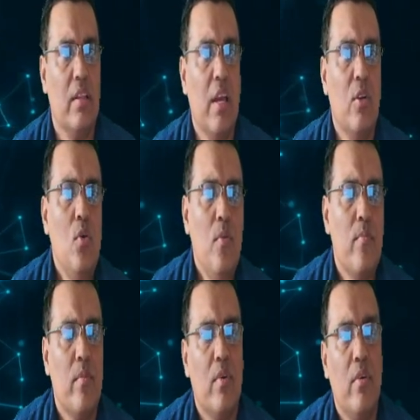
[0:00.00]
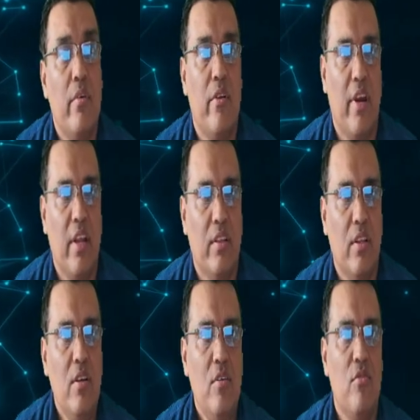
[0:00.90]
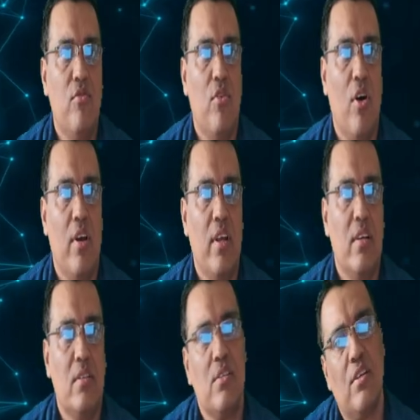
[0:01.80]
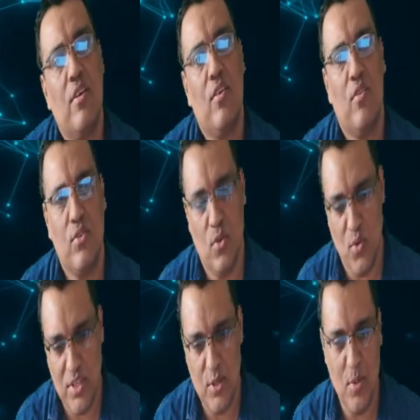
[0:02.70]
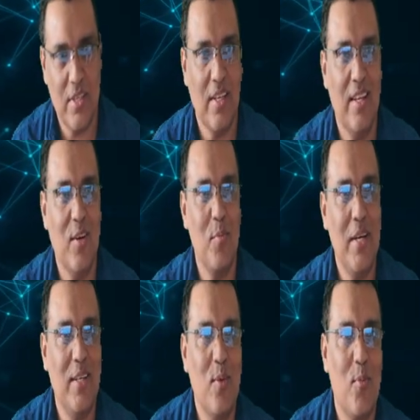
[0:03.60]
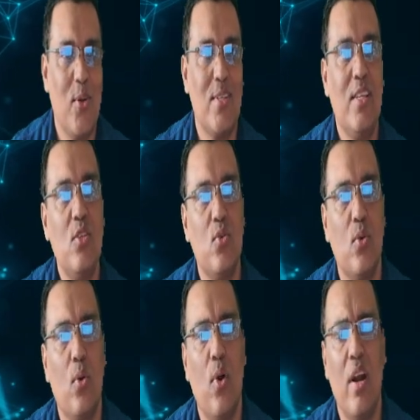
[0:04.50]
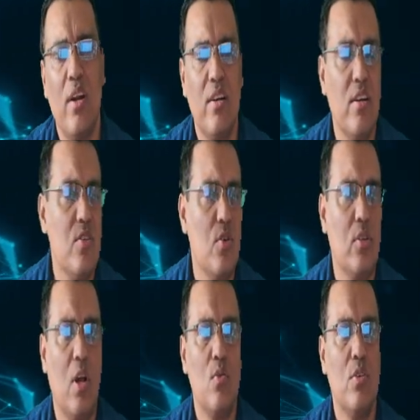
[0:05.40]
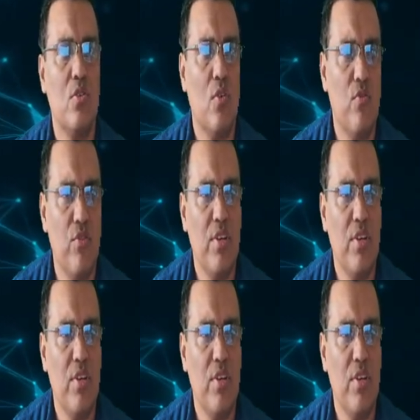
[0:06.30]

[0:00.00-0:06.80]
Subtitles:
Then you train the forest, so which is basically repeat the process to grow hundreds of thousands of